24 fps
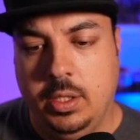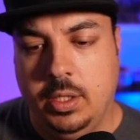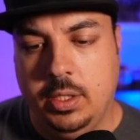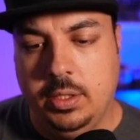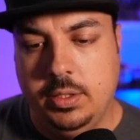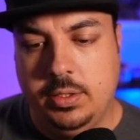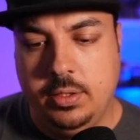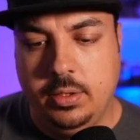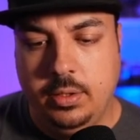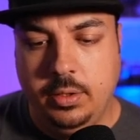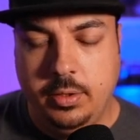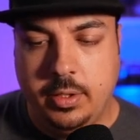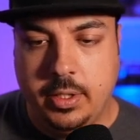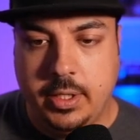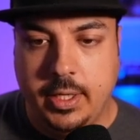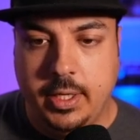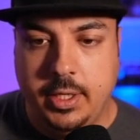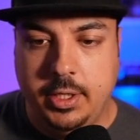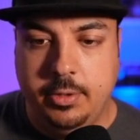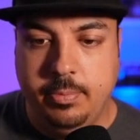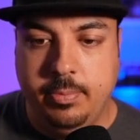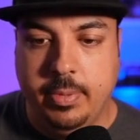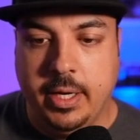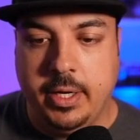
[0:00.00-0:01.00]
Is Luke
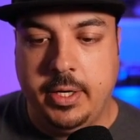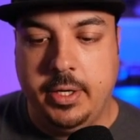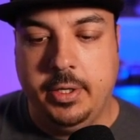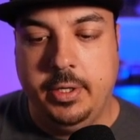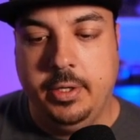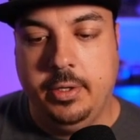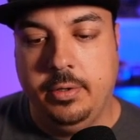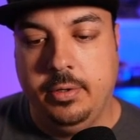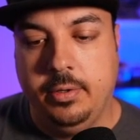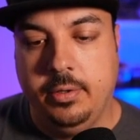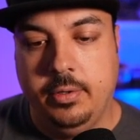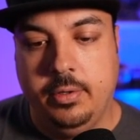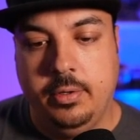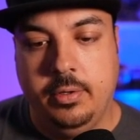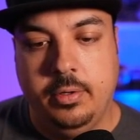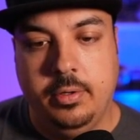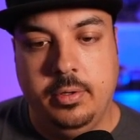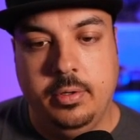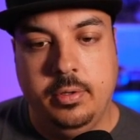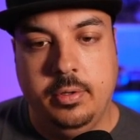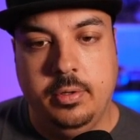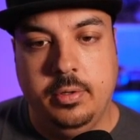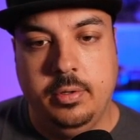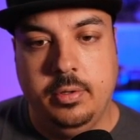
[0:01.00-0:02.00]
Cage better?
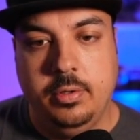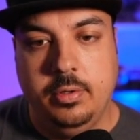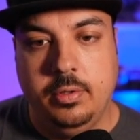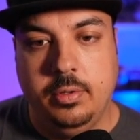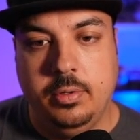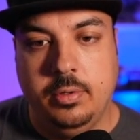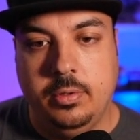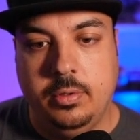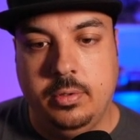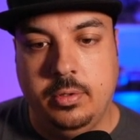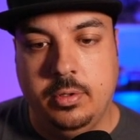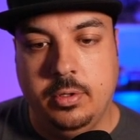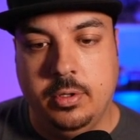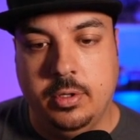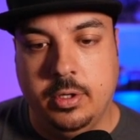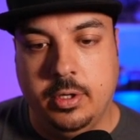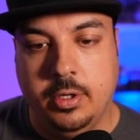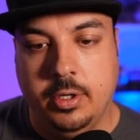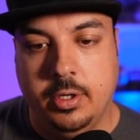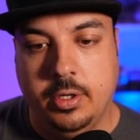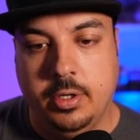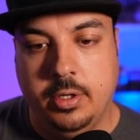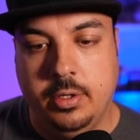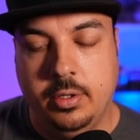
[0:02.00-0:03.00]

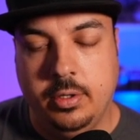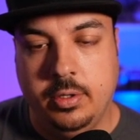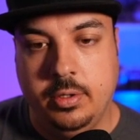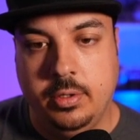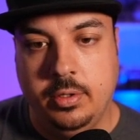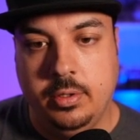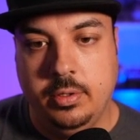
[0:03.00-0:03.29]
Or...